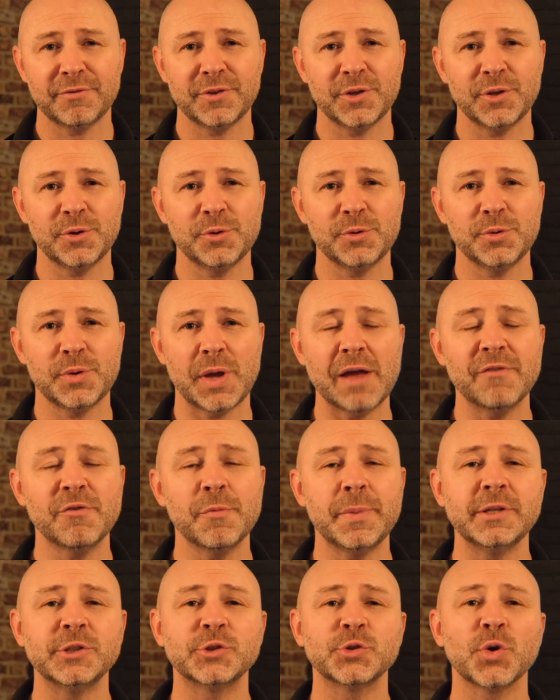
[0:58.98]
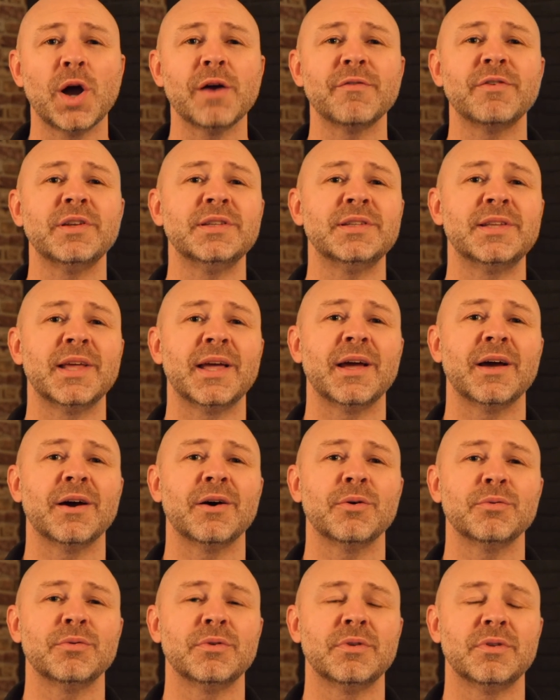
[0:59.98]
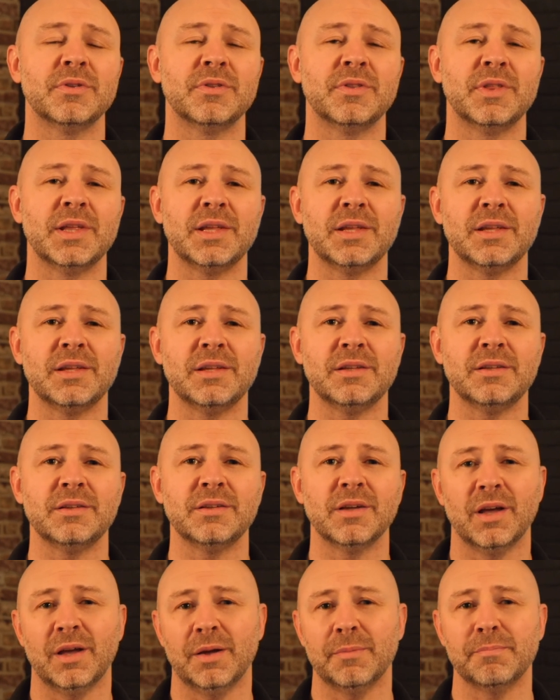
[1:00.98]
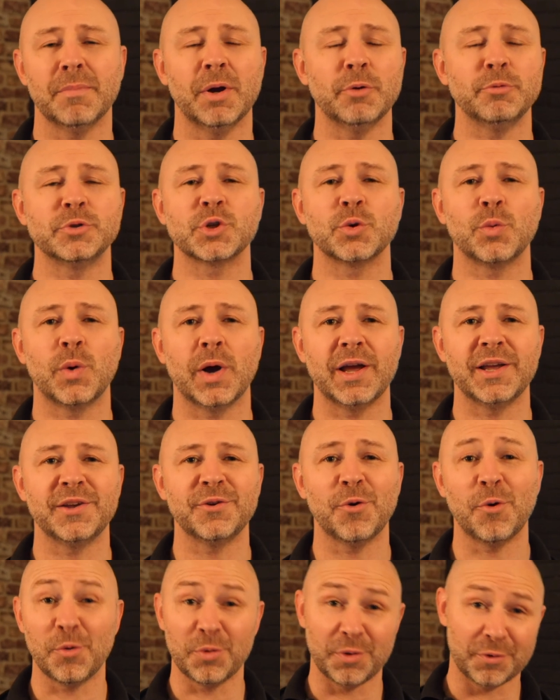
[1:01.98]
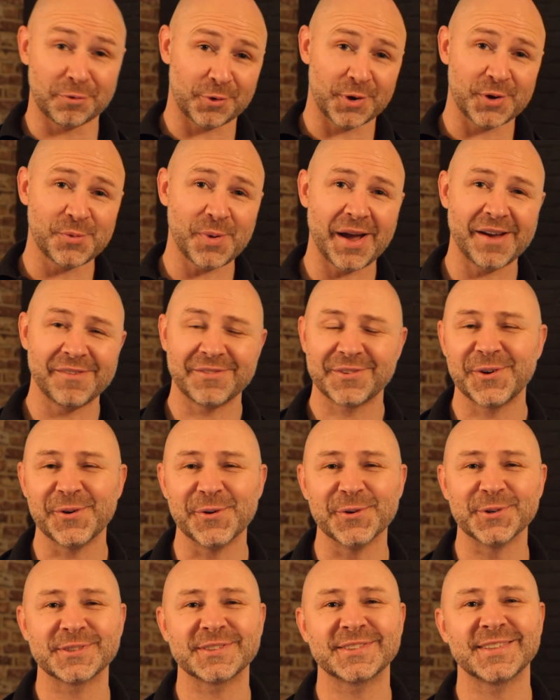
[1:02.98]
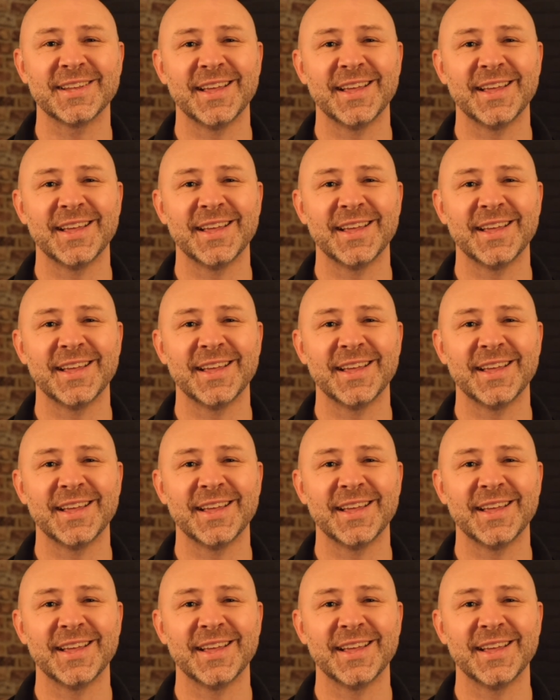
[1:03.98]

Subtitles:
you ever been driving down the motorway or the freeway, of course,